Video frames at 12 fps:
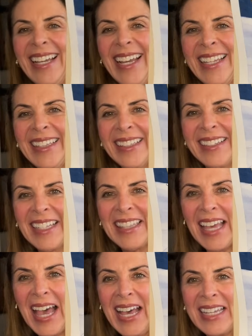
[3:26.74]
And look at
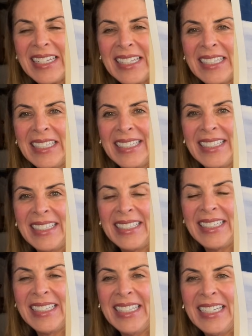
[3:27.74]
that.
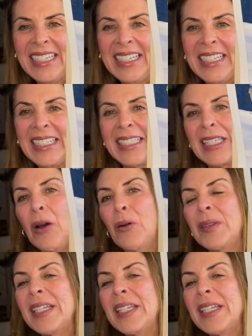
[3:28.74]
So